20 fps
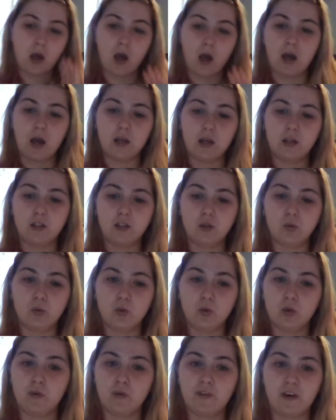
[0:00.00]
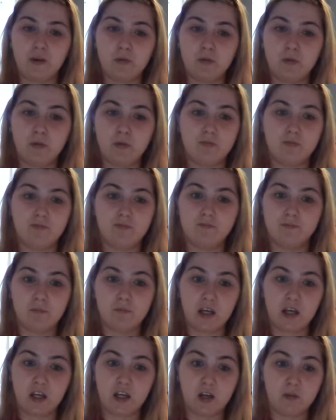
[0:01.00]
I don't know if I would
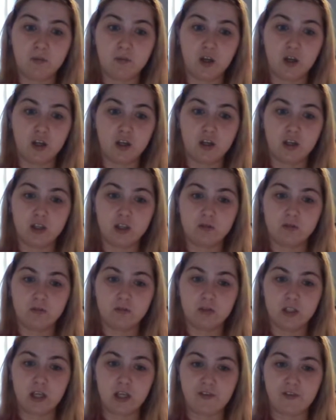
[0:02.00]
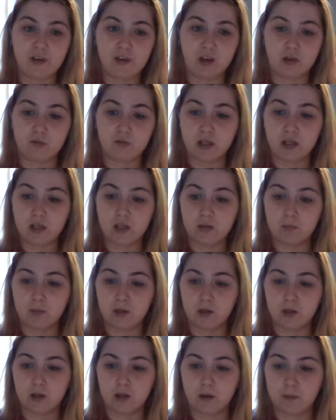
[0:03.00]
pick it up now and see if I could read it,
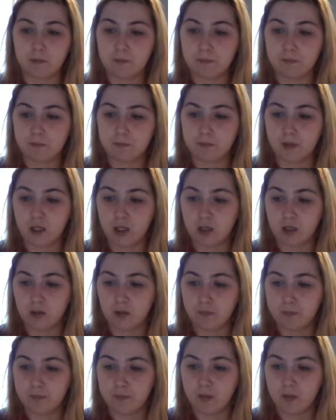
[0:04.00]
but yeah.